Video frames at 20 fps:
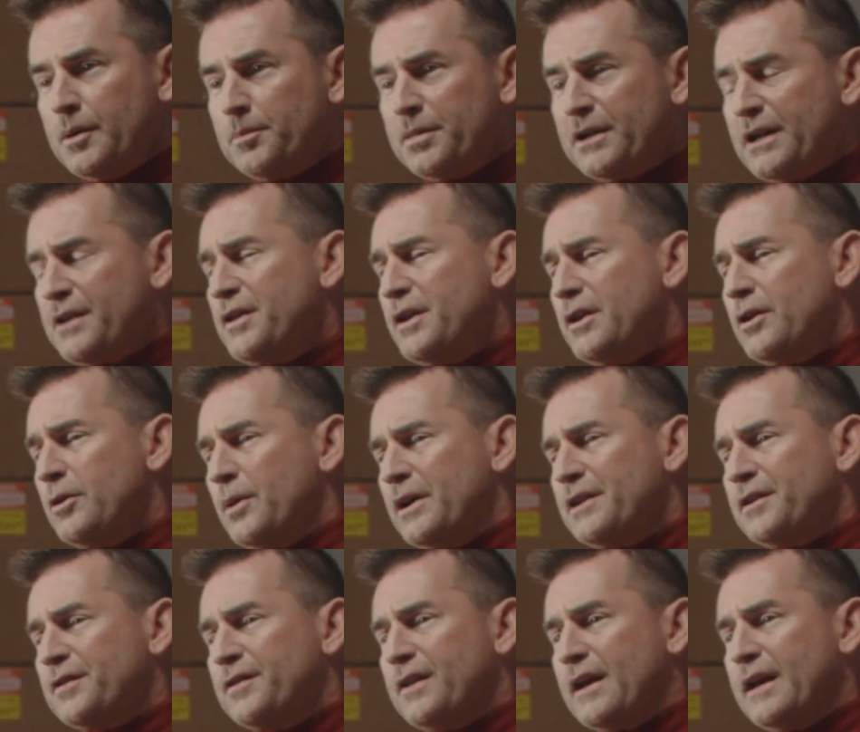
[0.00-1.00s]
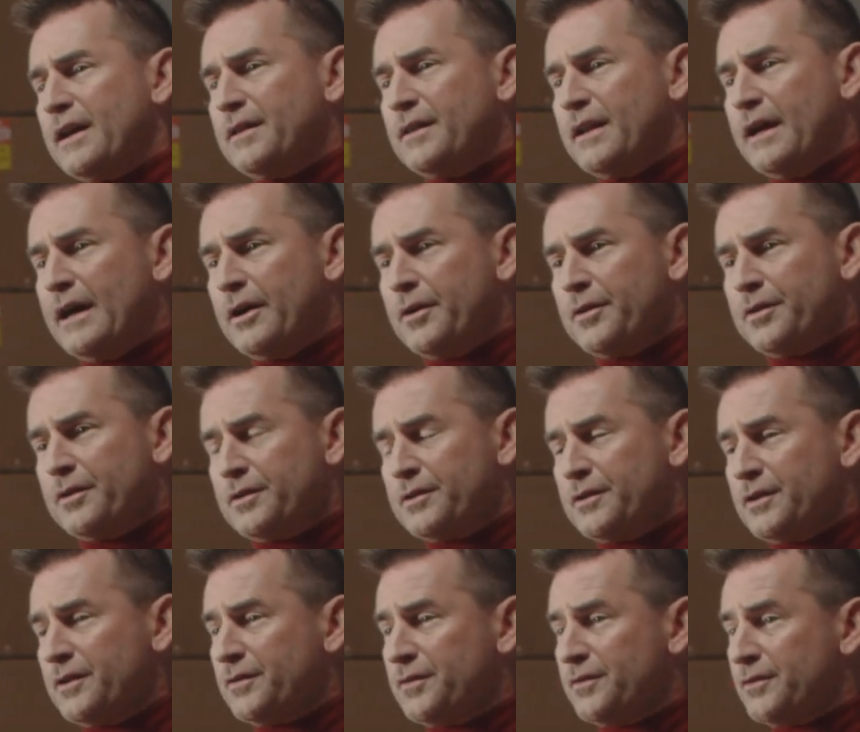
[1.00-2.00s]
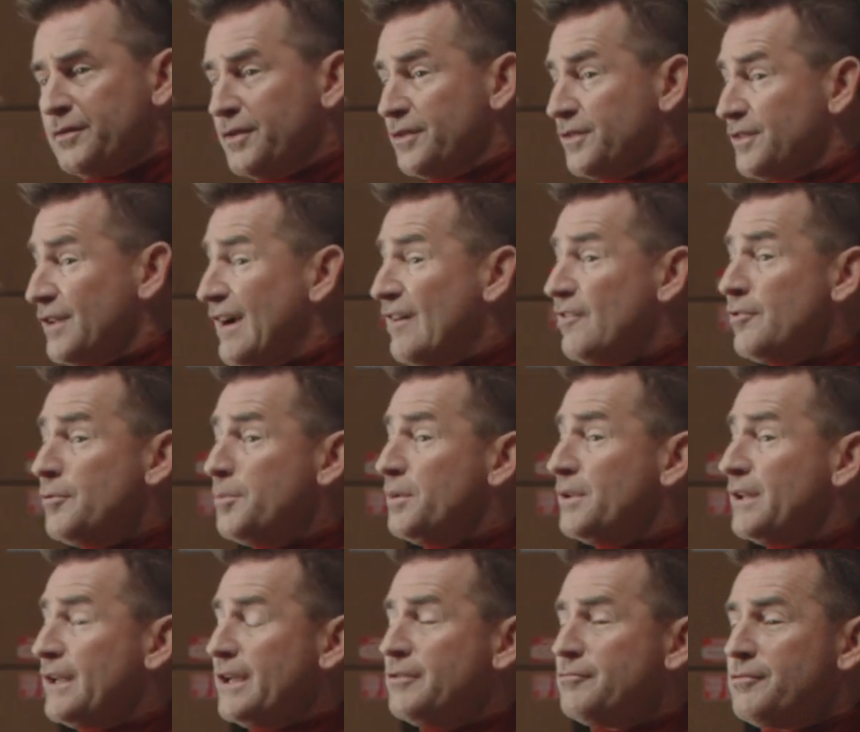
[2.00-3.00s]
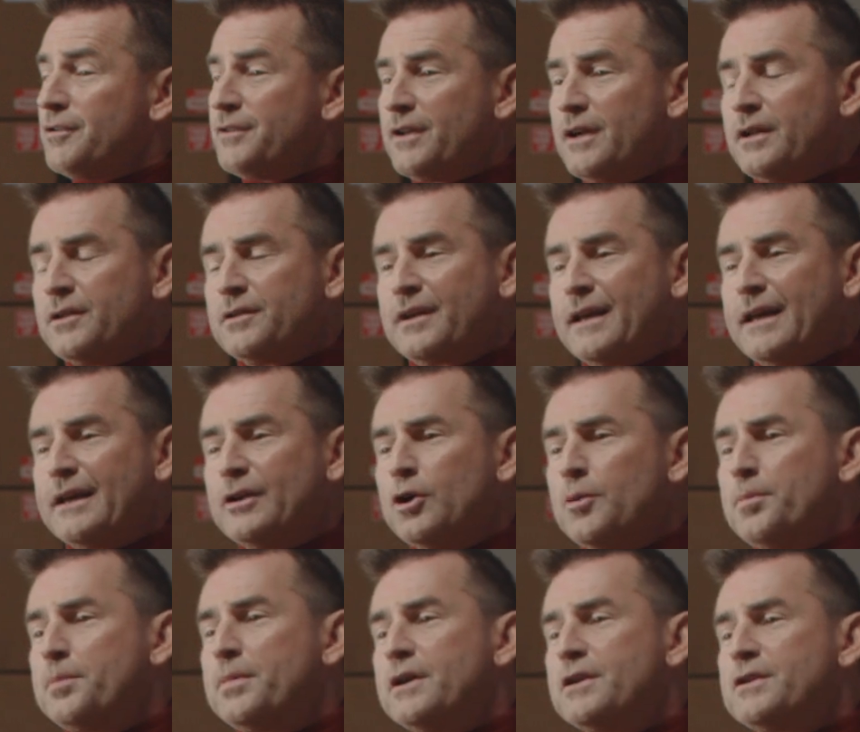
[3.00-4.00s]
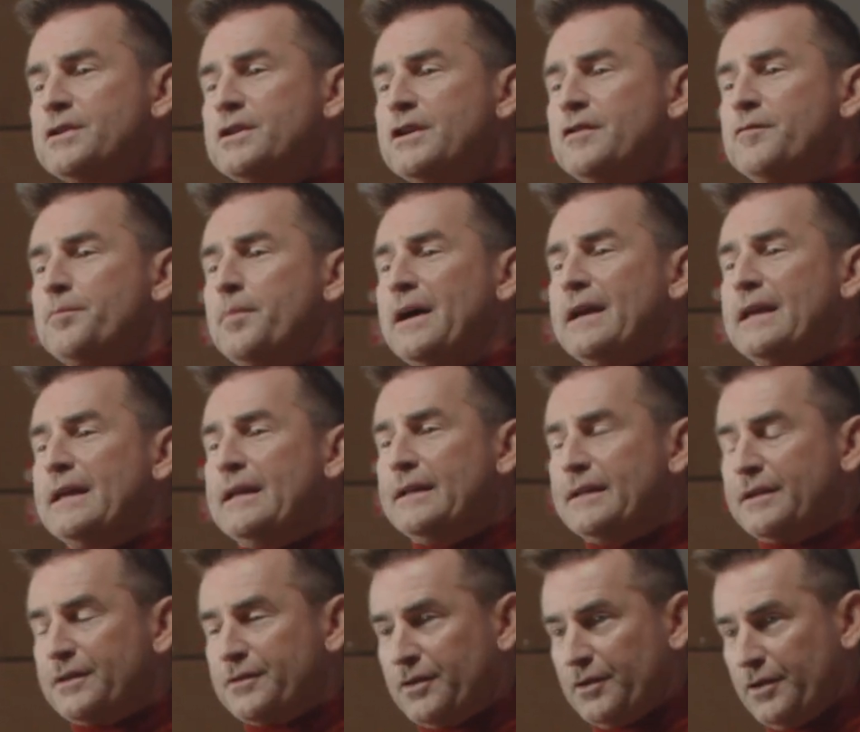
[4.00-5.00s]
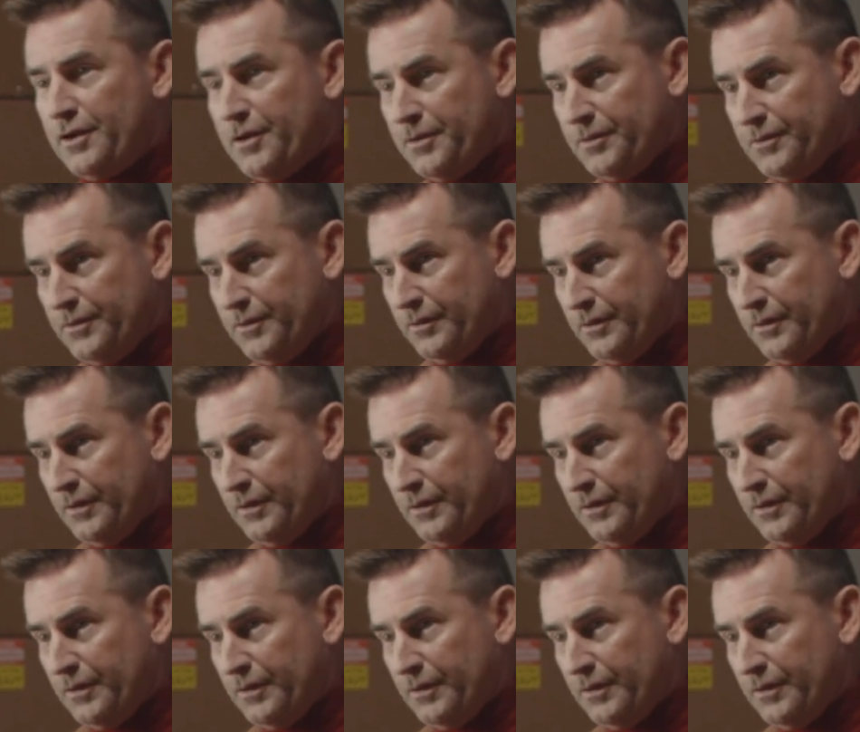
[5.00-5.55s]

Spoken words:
But I think you understand now that this desirable end result cannot be achieved by edict alone.